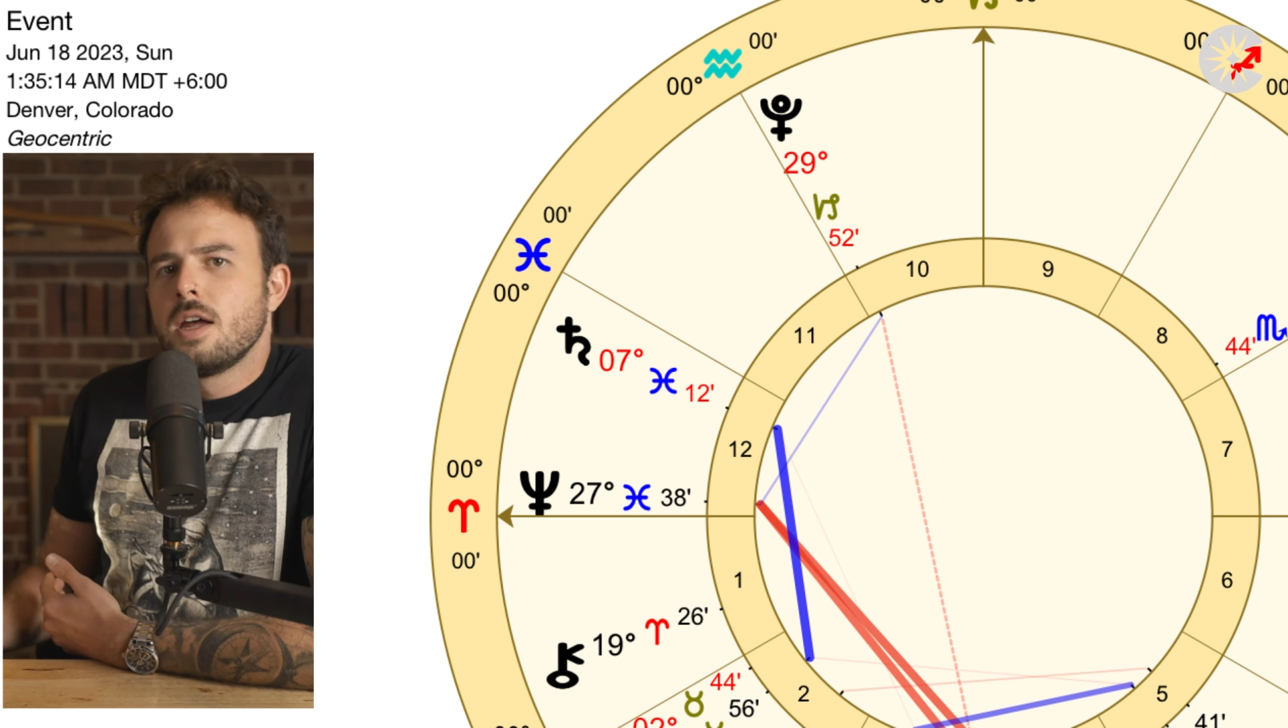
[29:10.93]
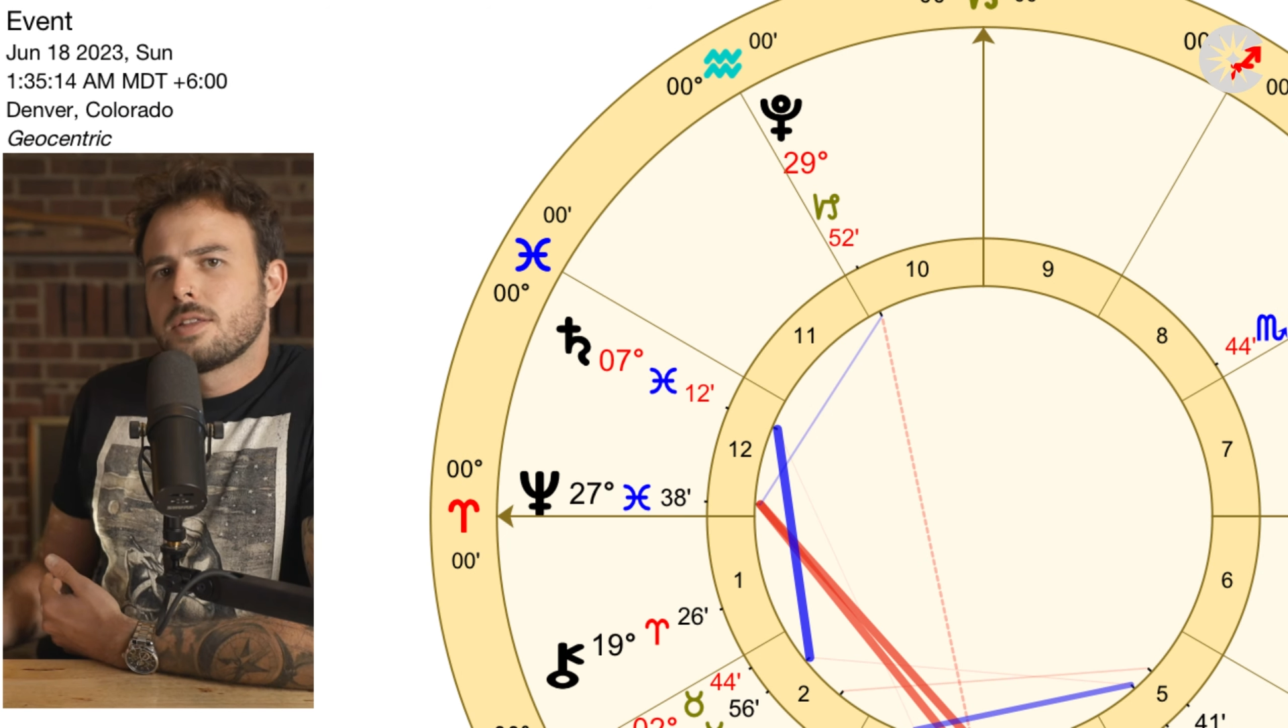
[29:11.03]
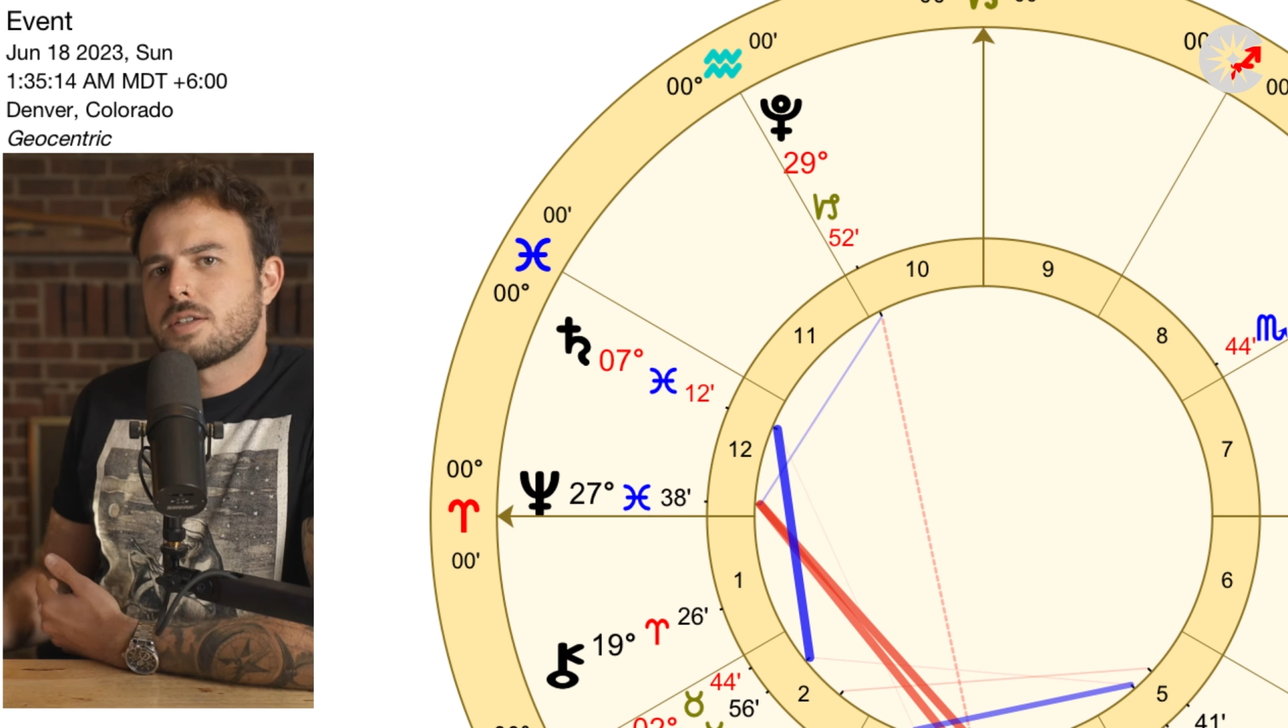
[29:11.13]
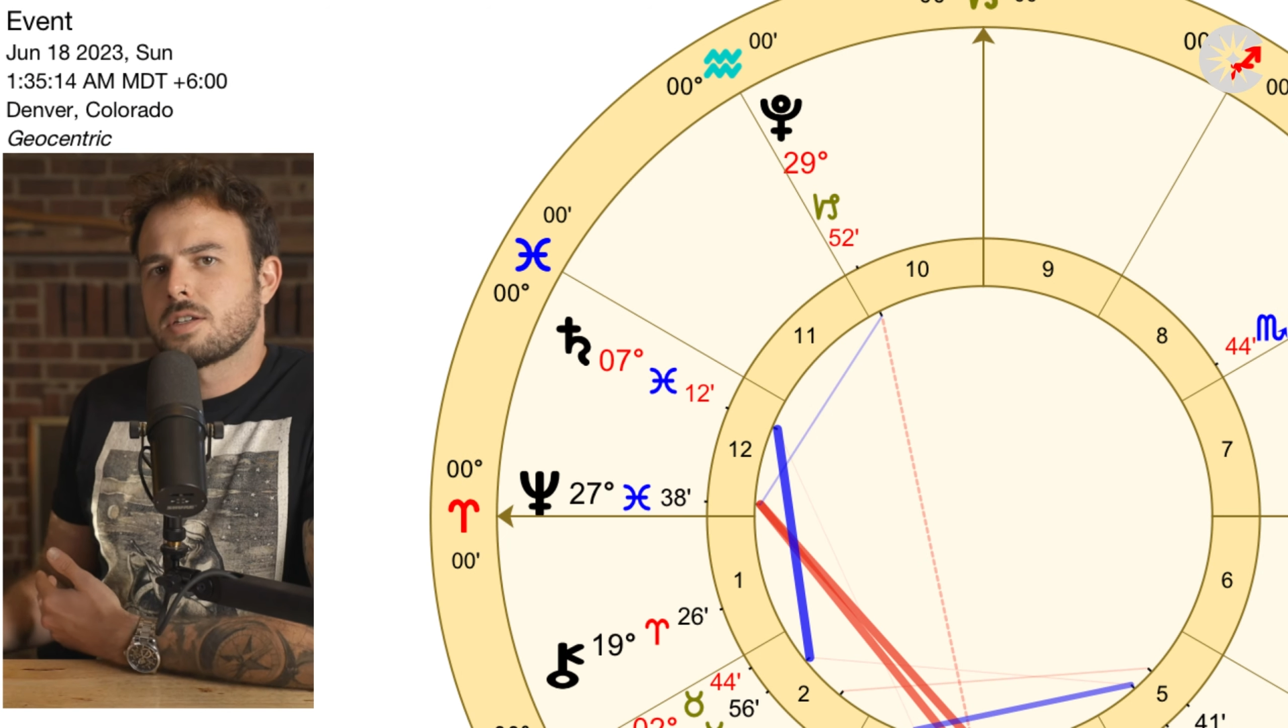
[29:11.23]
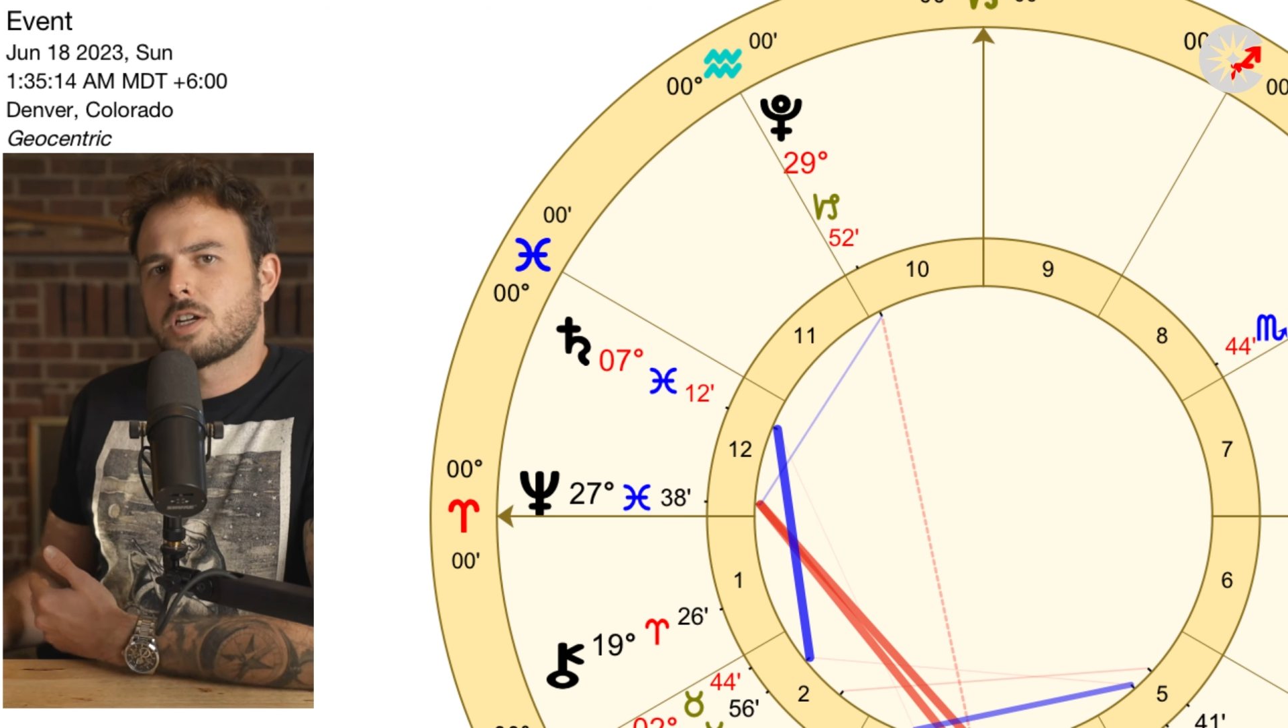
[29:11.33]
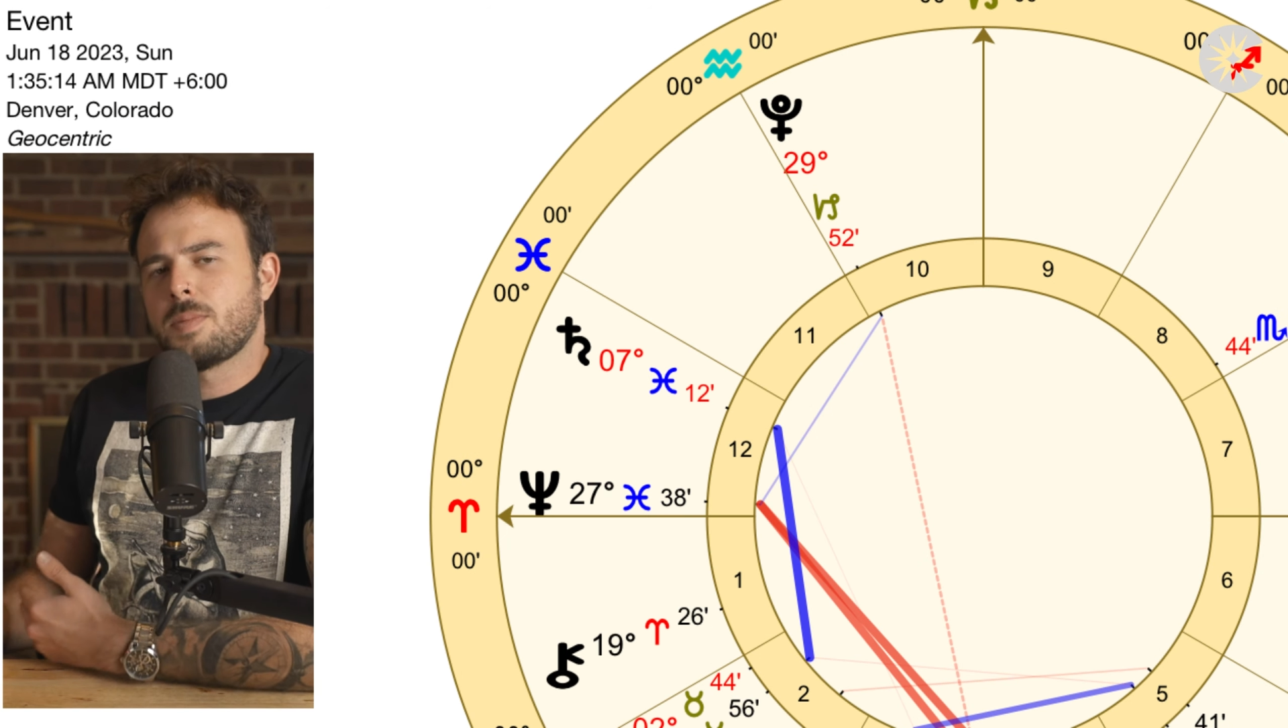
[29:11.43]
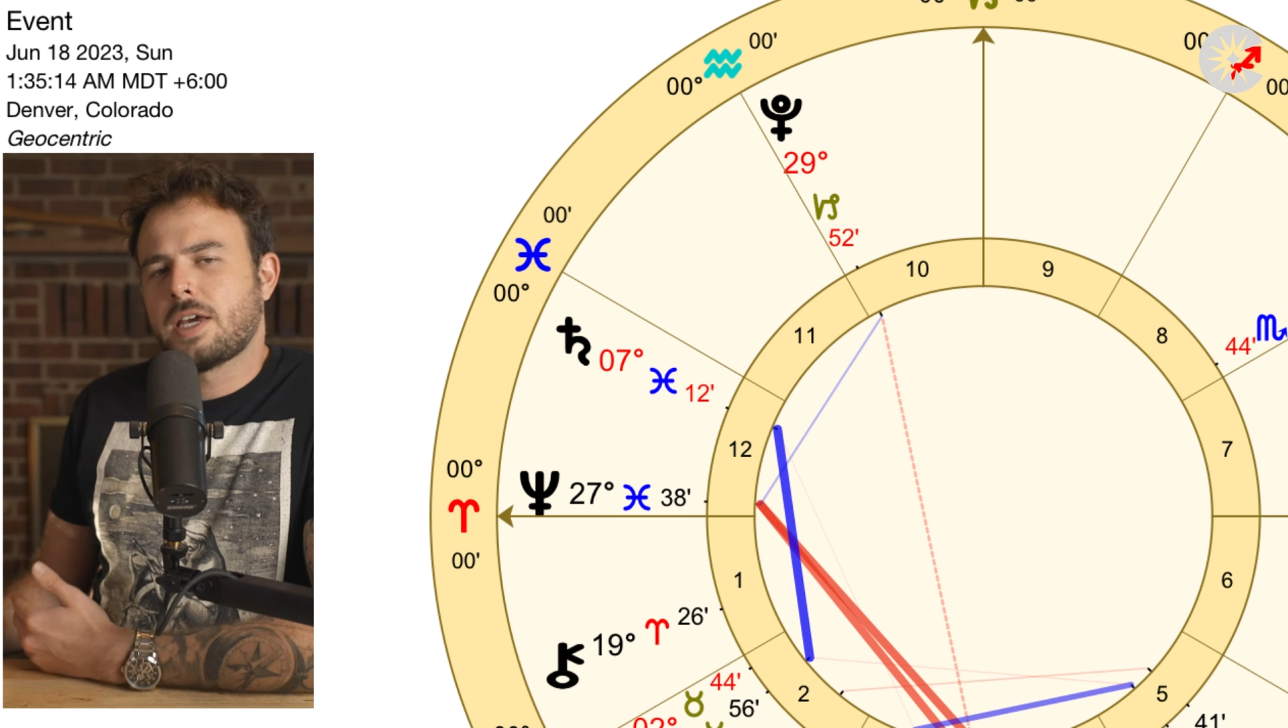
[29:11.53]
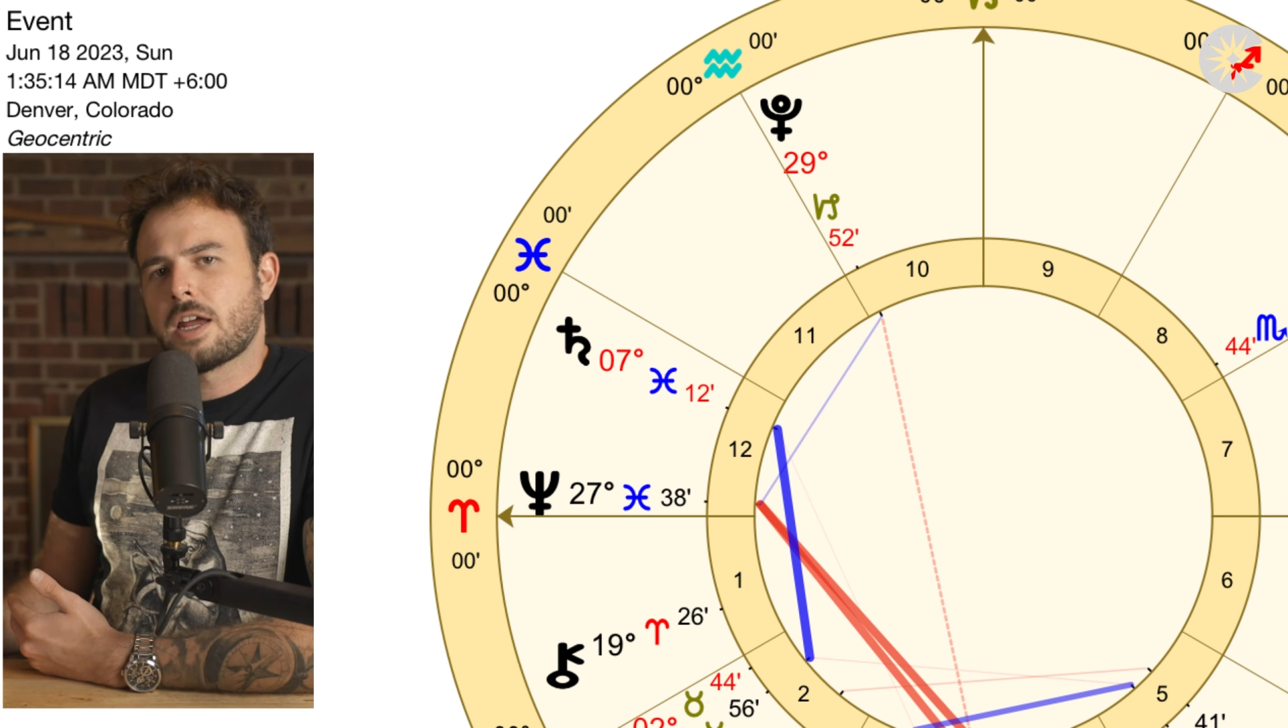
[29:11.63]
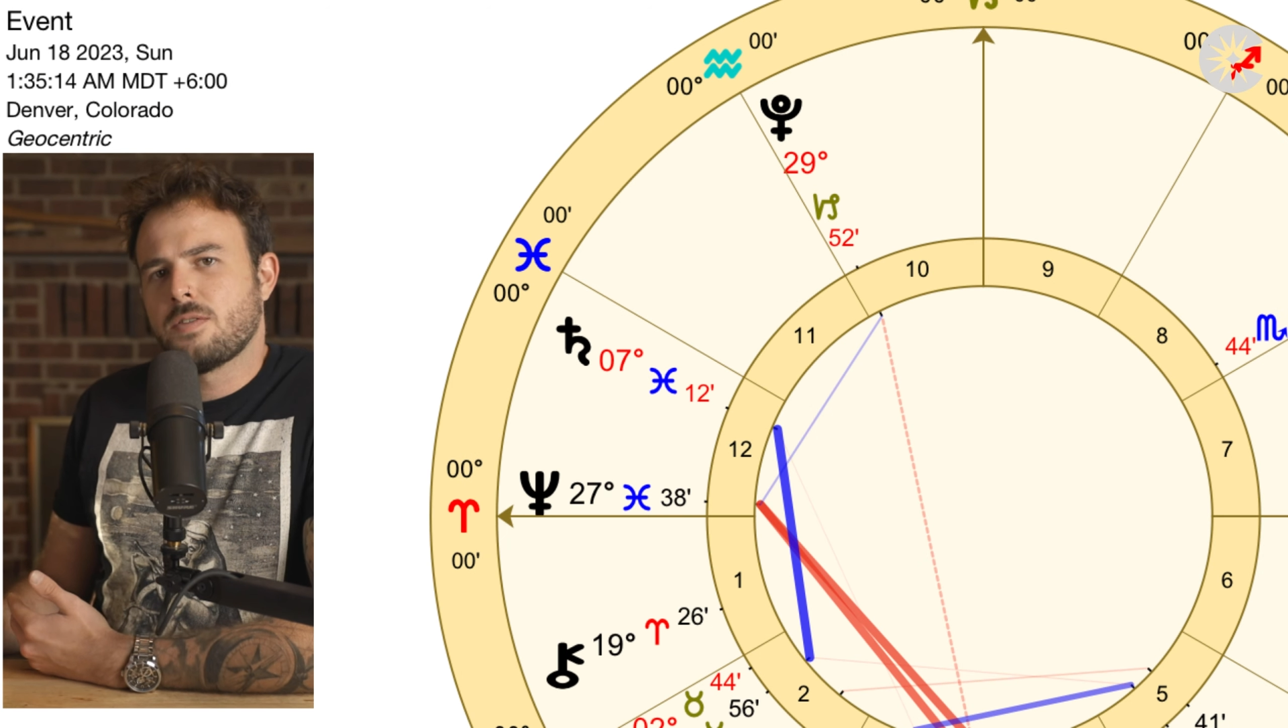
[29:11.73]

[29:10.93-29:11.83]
this is going to be kind